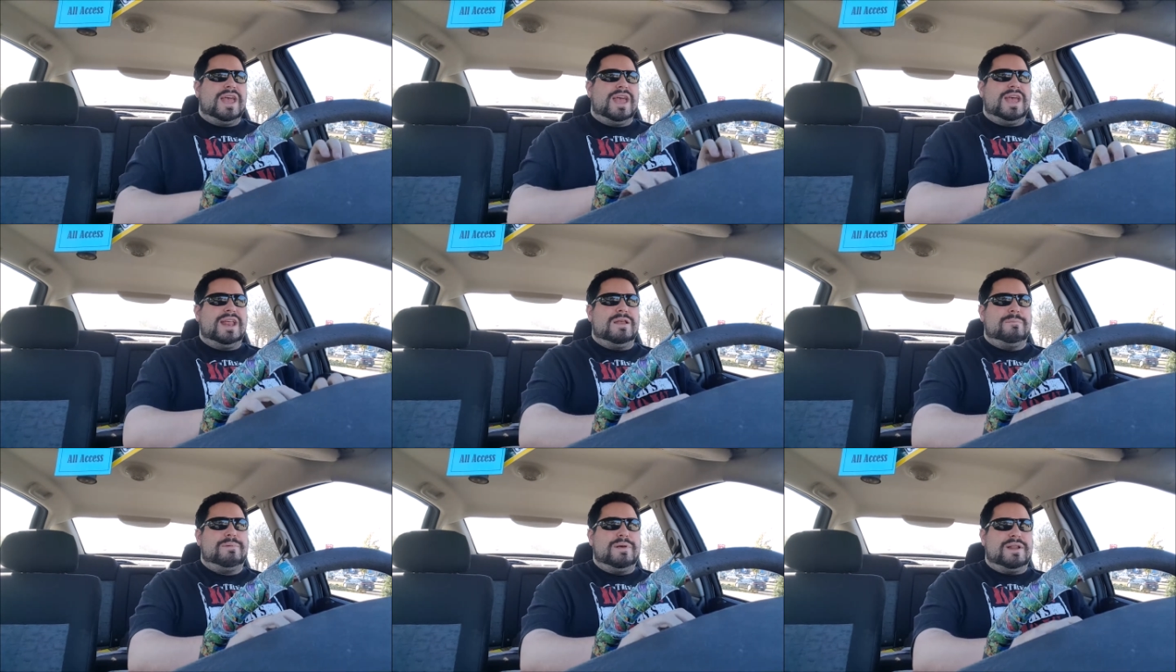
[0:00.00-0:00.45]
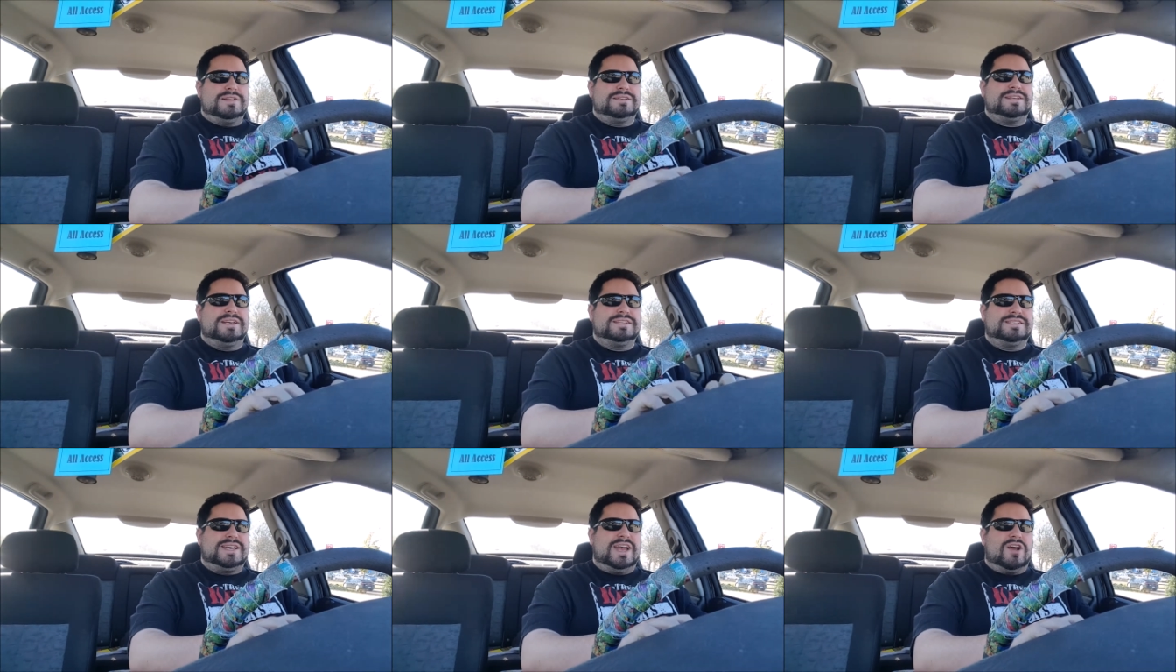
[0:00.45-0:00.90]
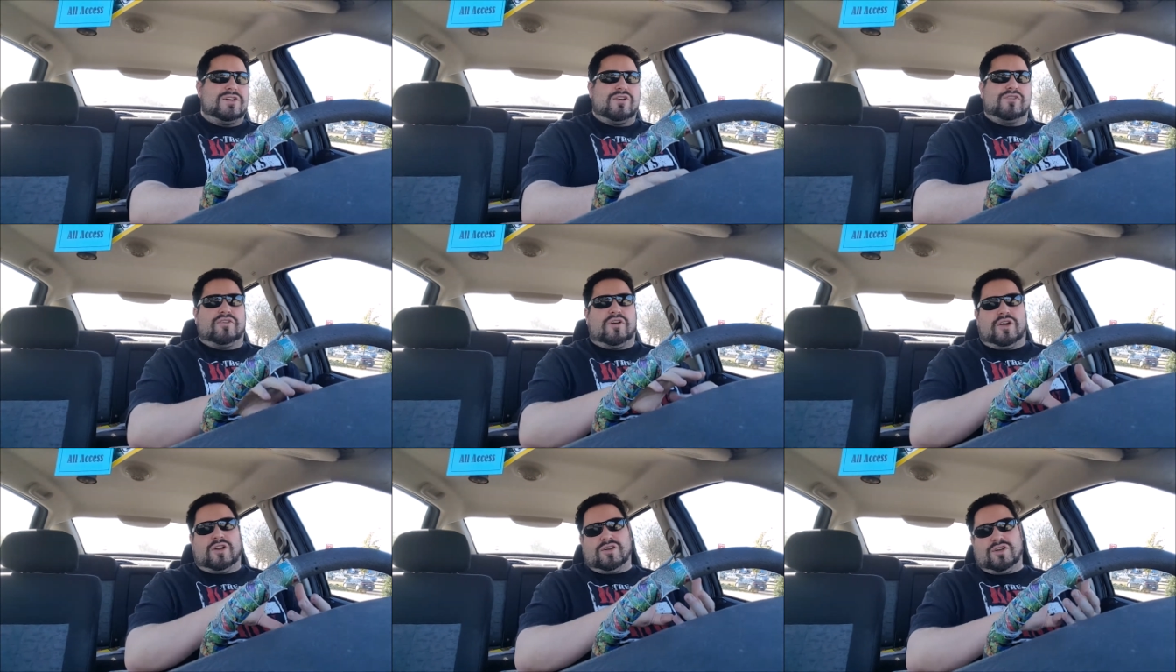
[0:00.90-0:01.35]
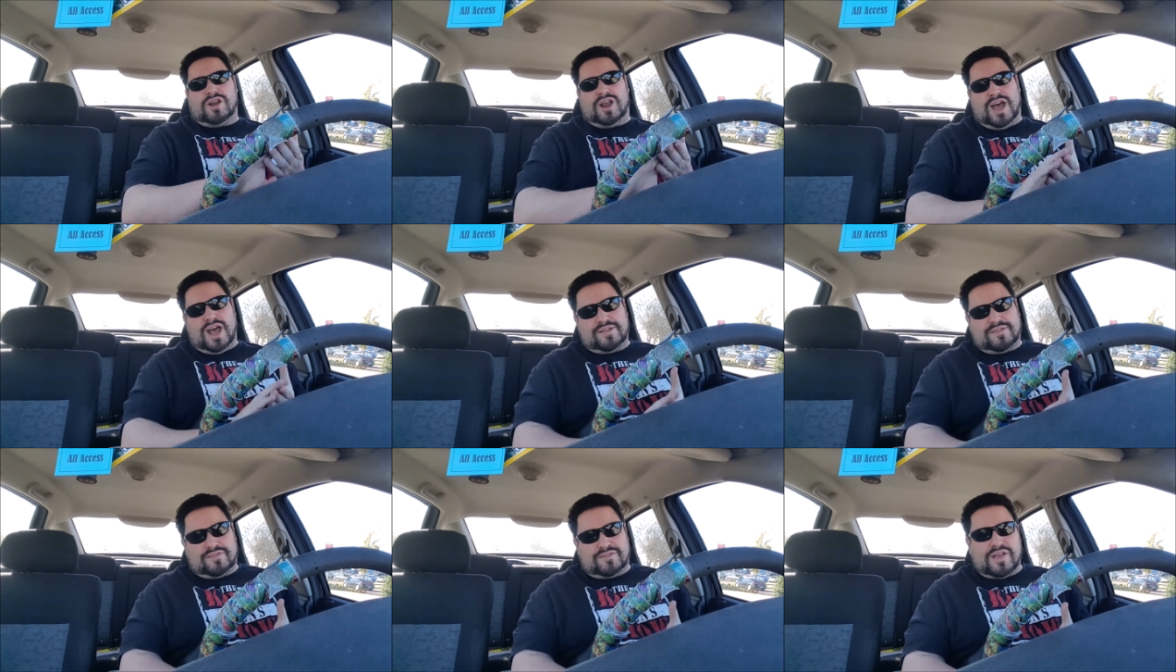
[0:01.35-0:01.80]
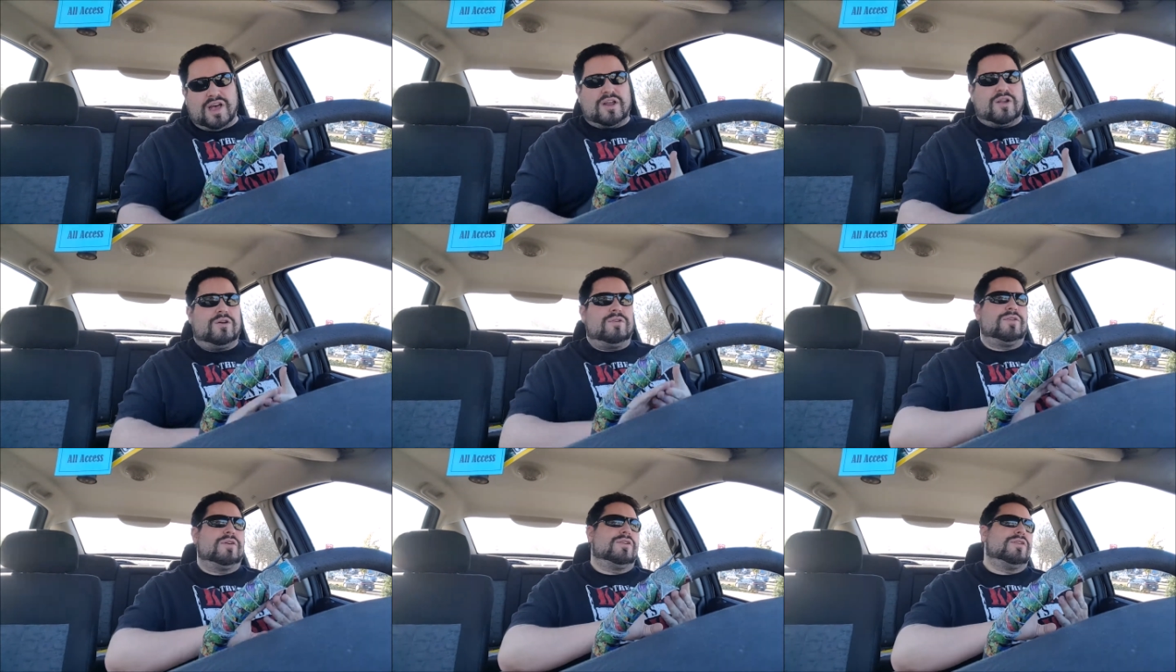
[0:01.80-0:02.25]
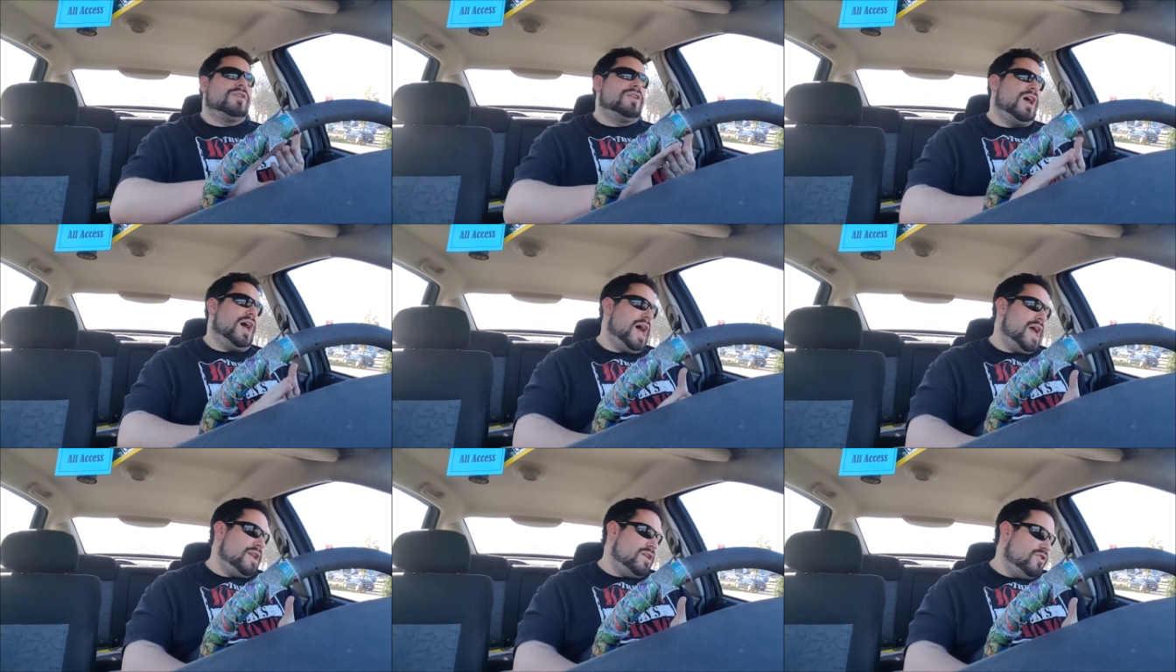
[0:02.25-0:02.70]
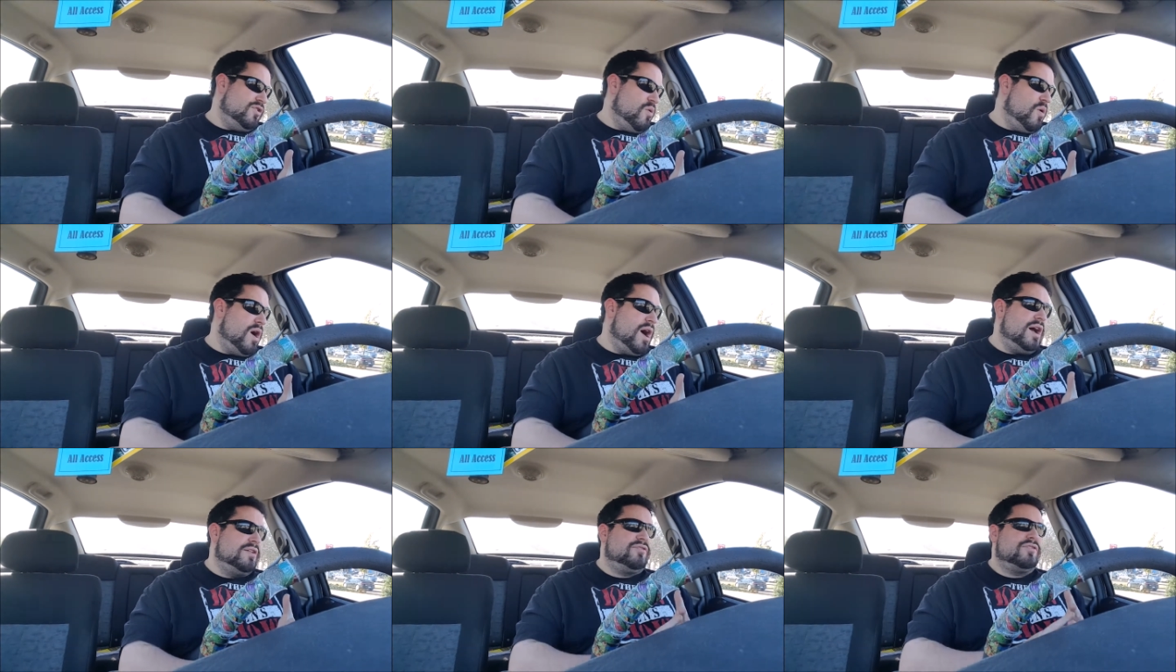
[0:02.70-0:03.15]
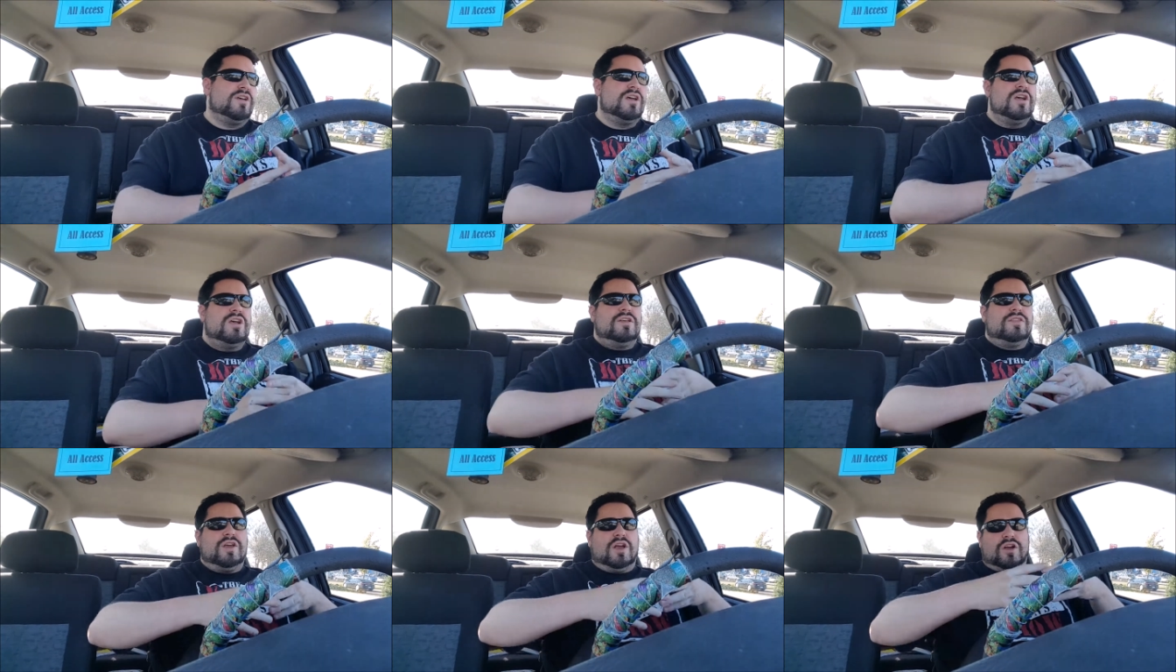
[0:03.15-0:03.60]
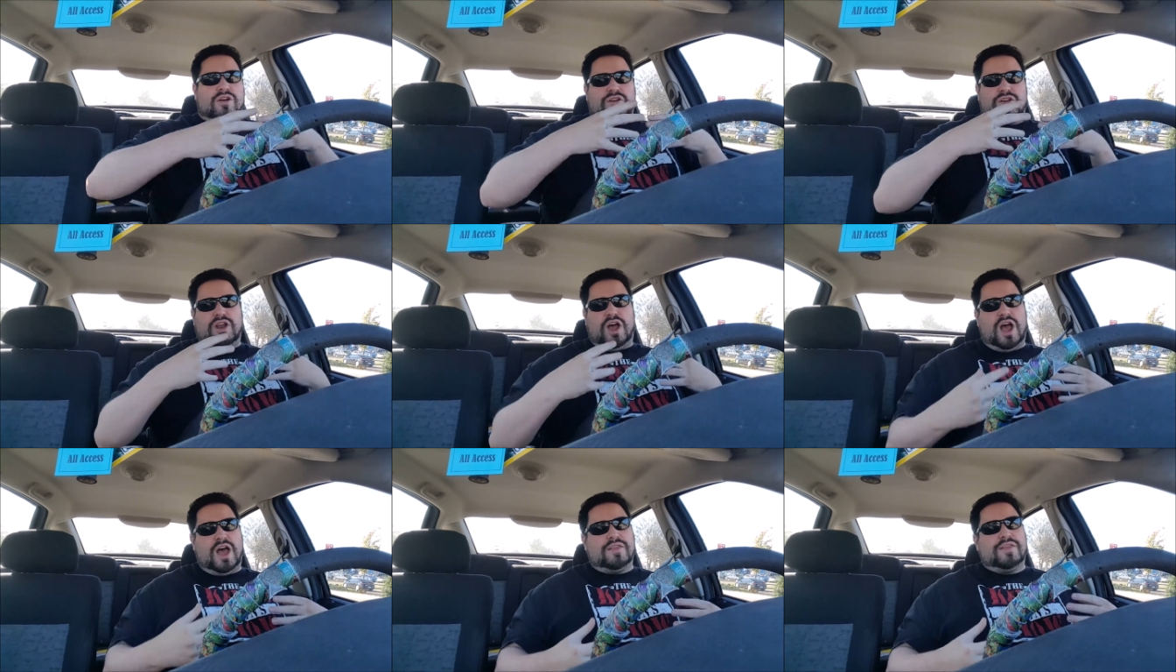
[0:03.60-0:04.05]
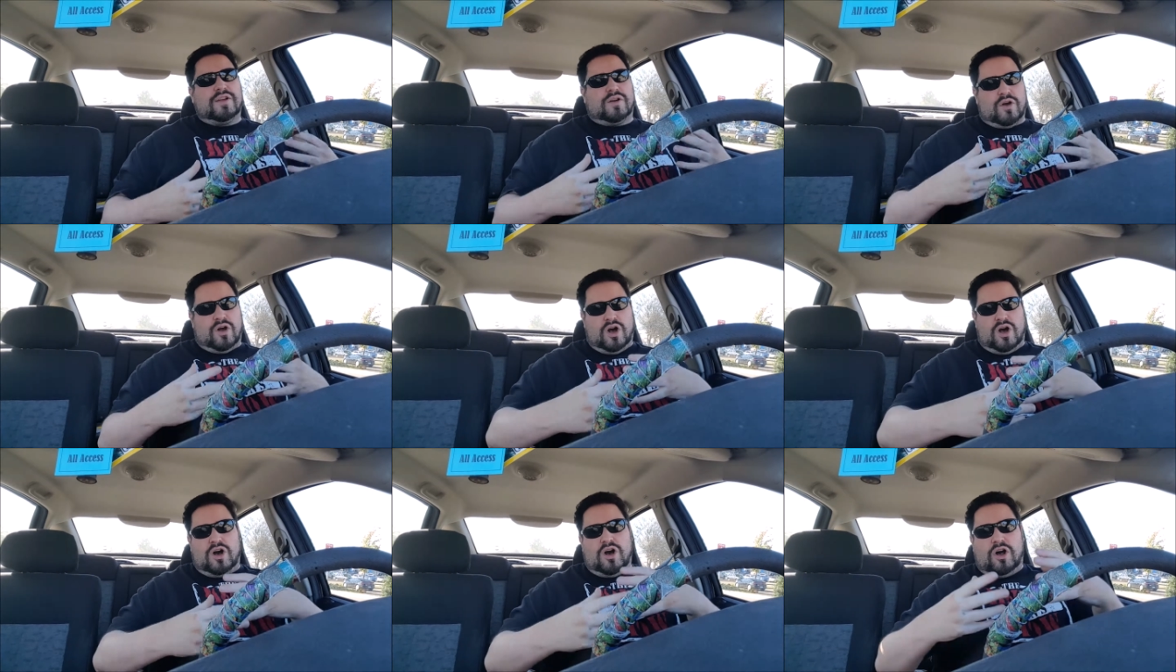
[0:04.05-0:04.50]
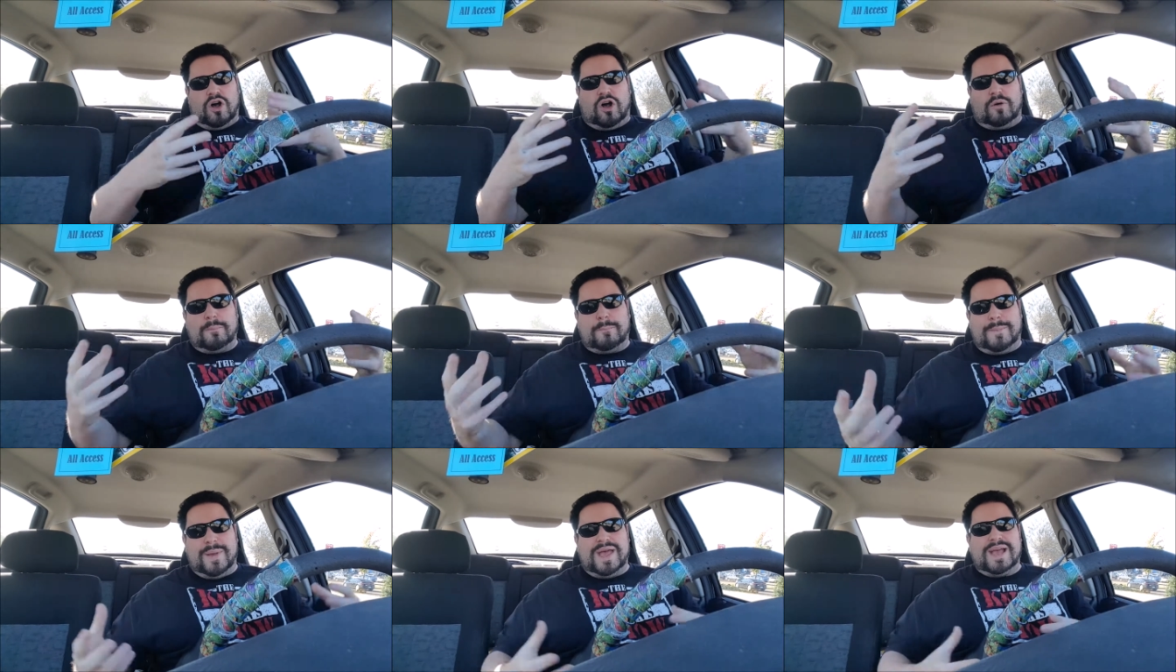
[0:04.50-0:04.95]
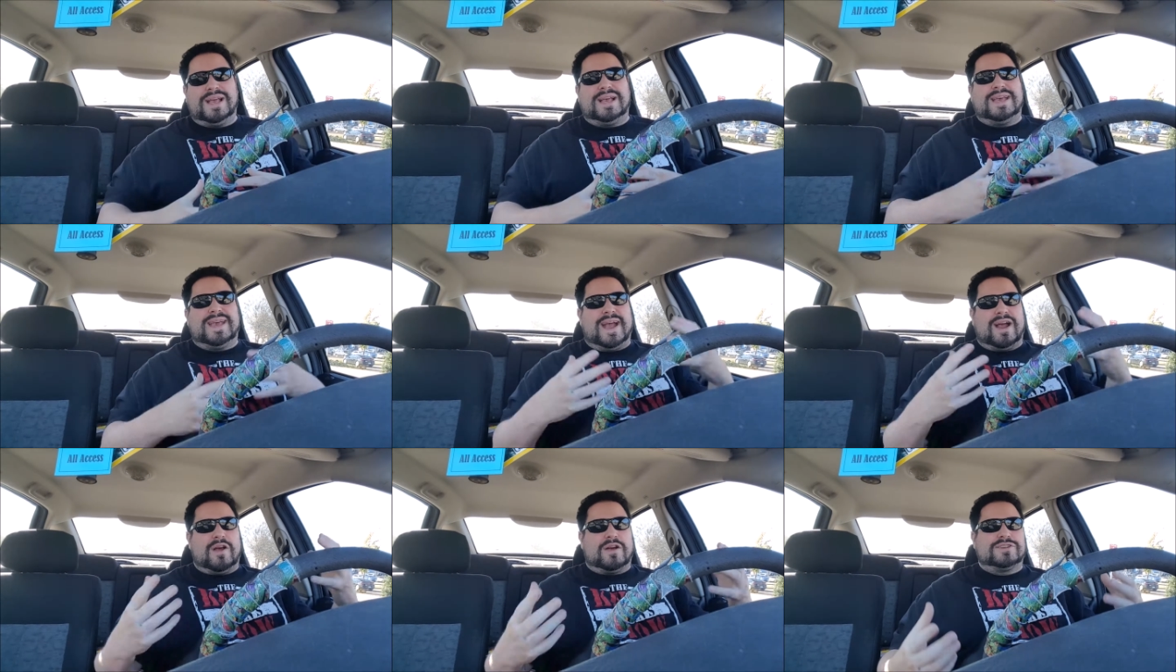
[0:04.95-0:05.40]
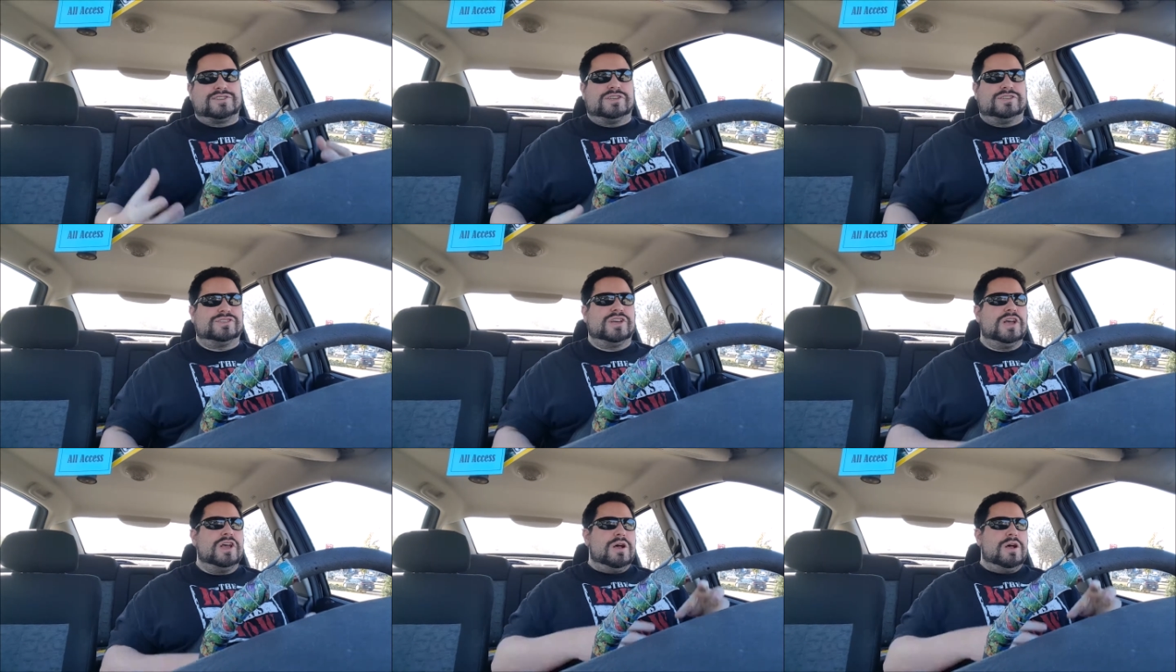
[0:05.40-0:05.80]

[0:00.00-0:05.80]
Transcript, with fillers: Independence Day's characters are not subtle, they're not nuanced, they're not they're all big characters.